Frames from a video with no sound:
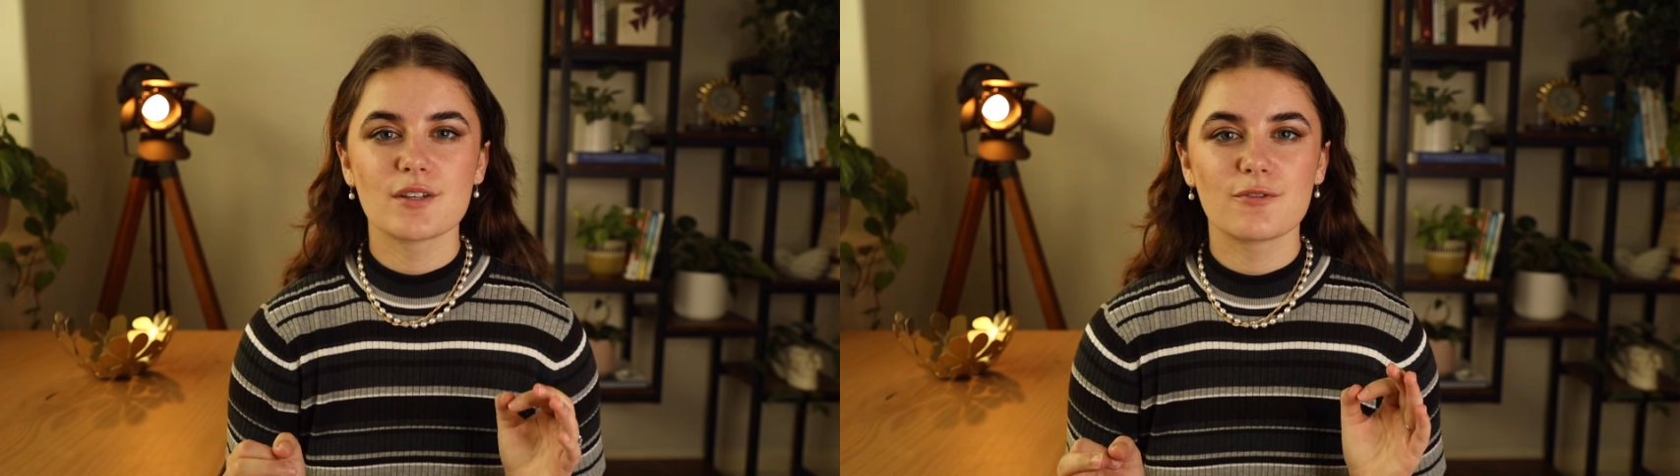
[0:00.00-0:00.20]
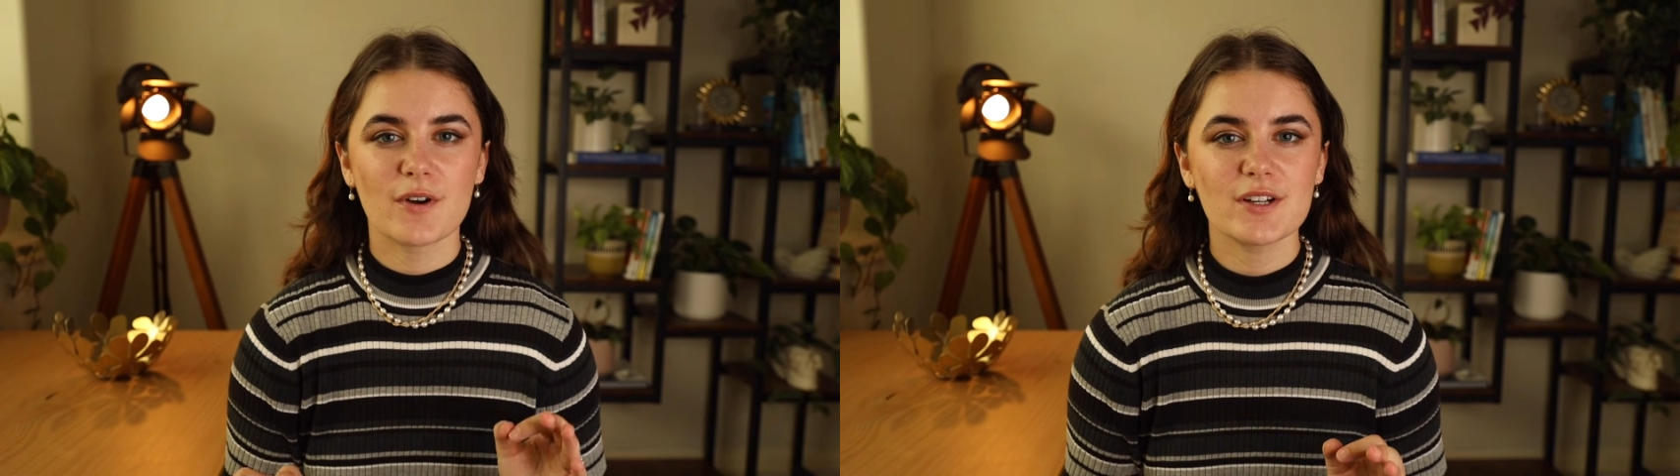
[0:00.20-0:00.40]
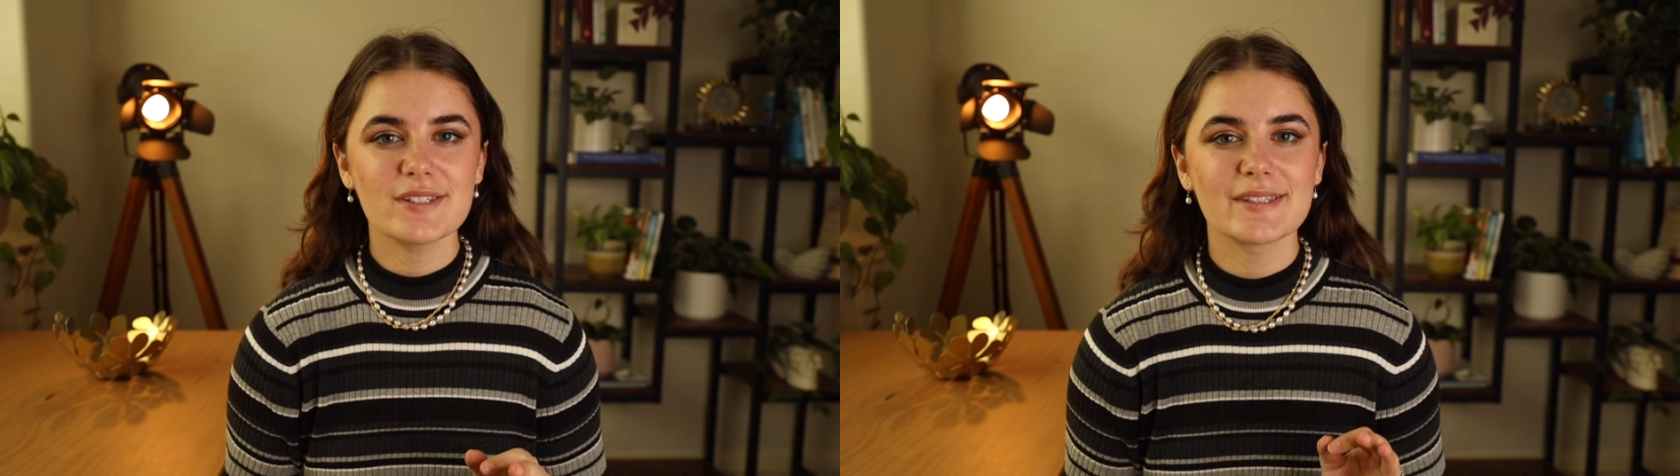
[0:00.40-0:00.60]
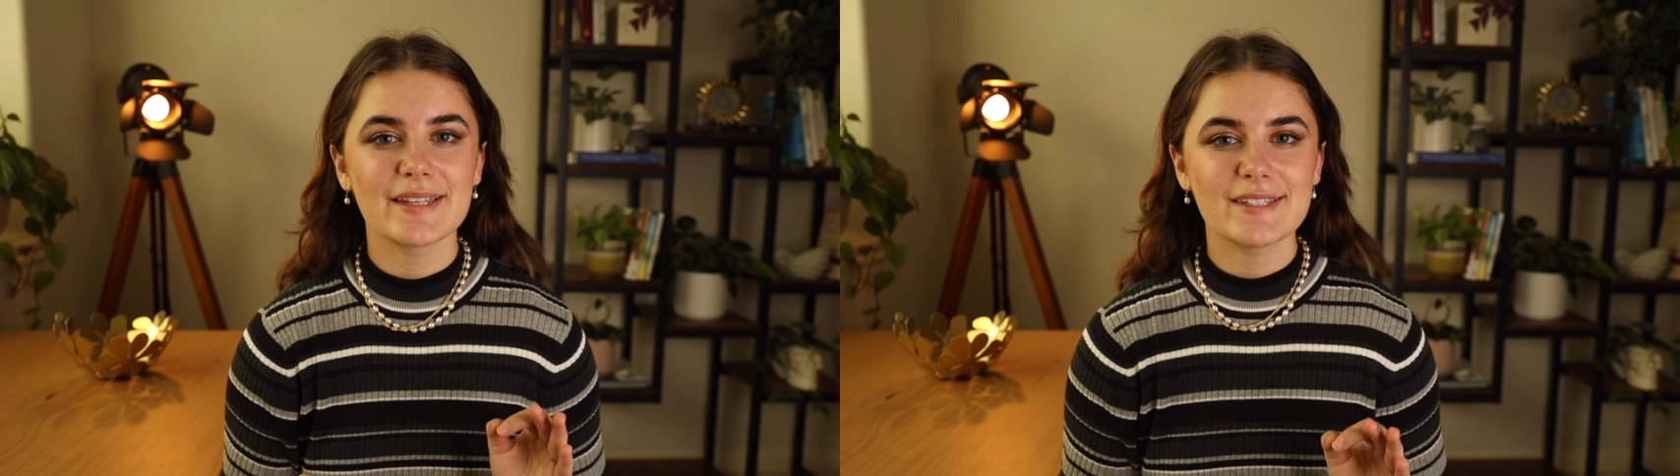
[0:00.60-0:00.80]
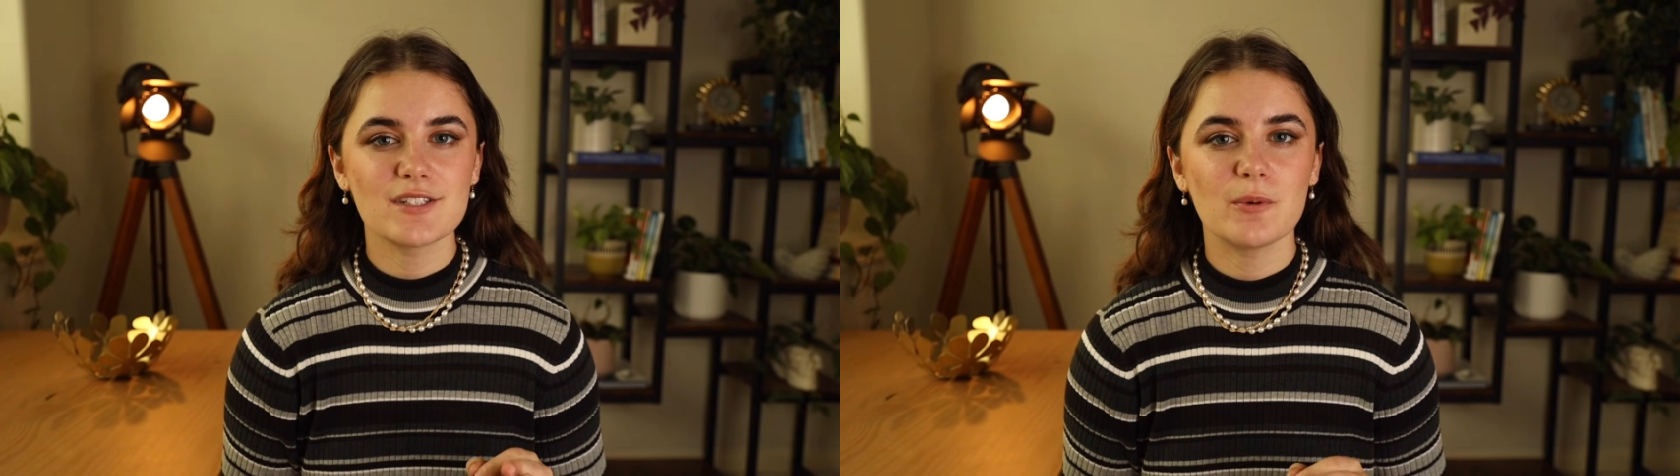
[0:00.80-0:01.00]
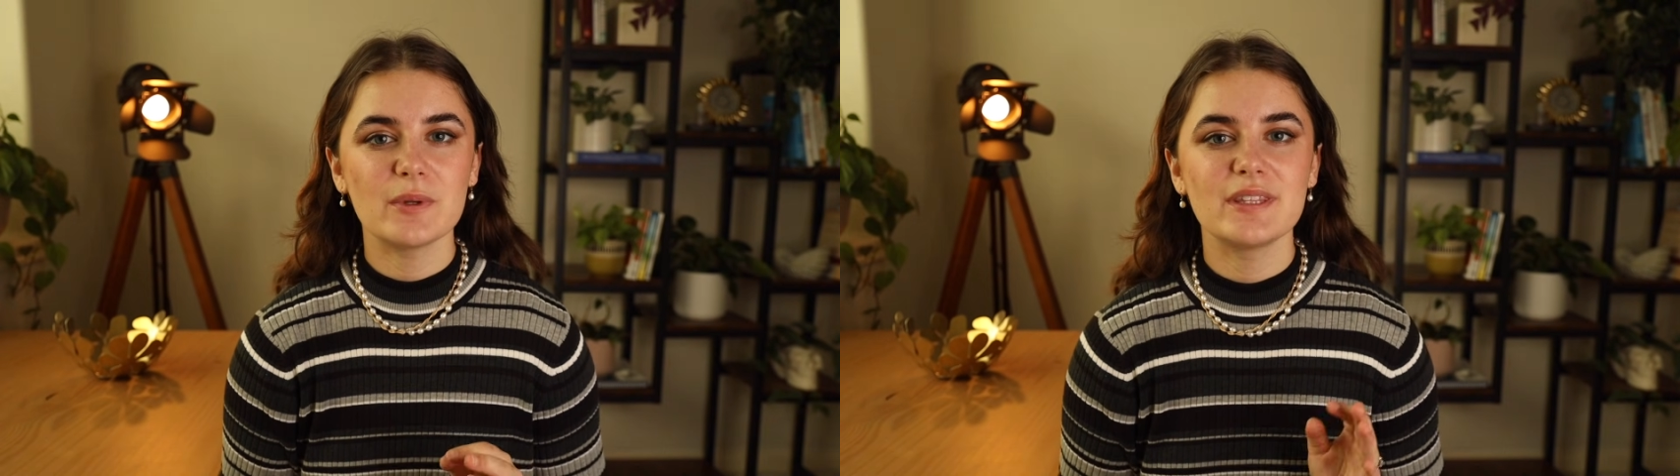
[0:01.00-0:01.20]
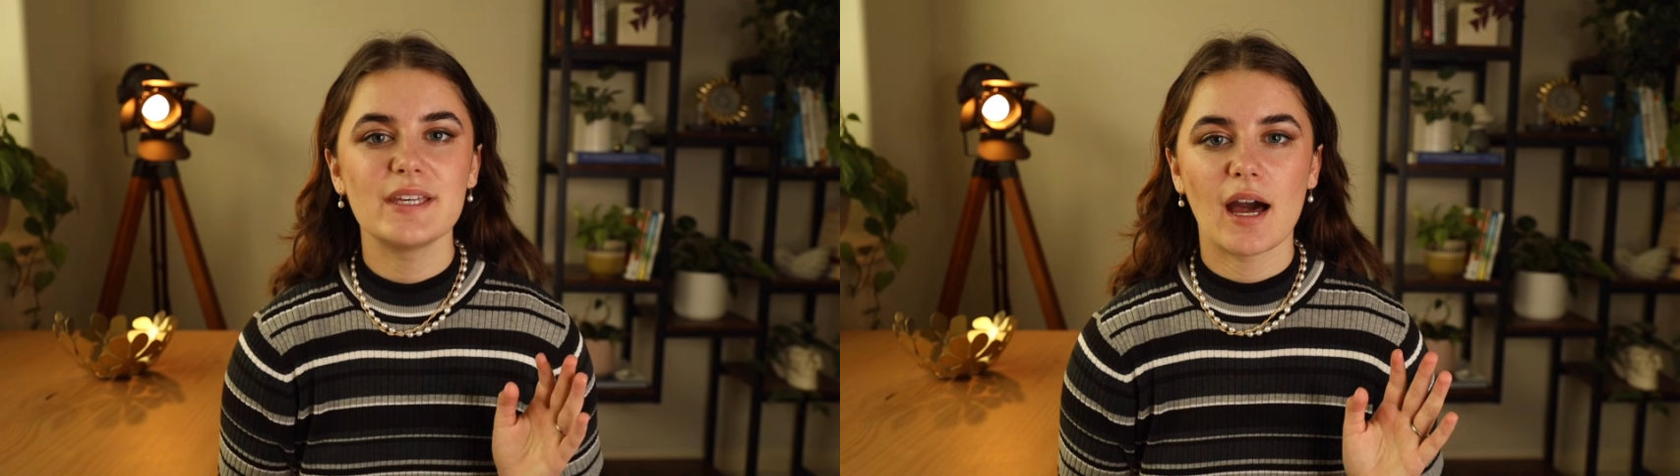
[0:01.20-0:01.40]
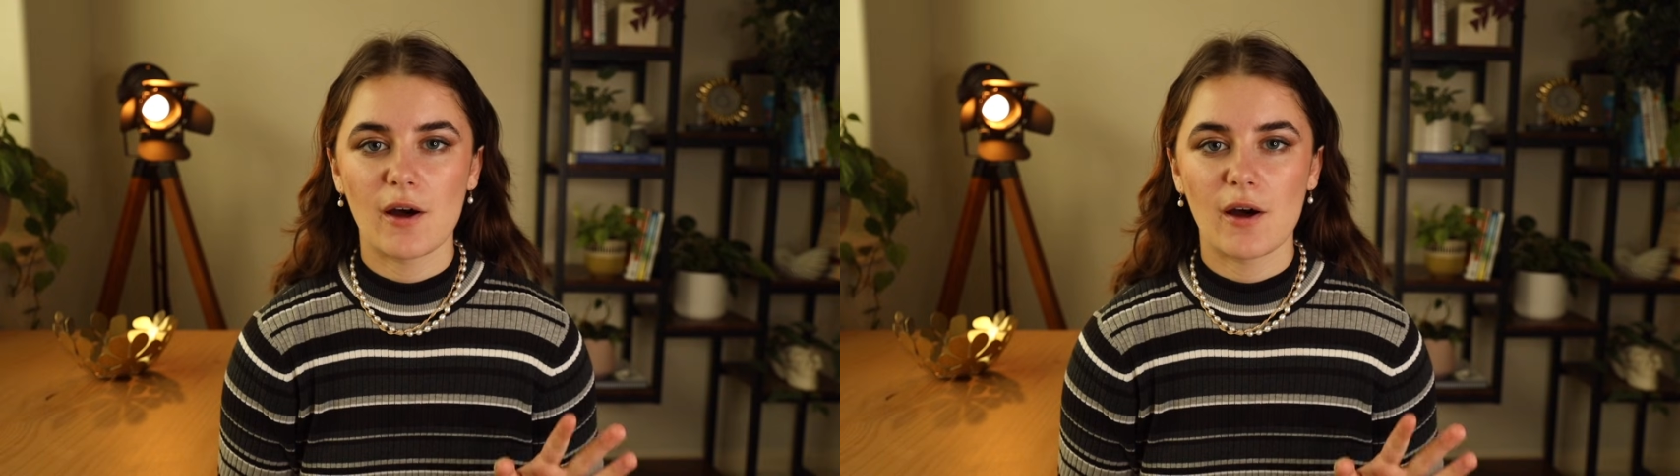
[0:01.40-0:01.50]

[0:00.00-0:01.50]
So first, let's start with the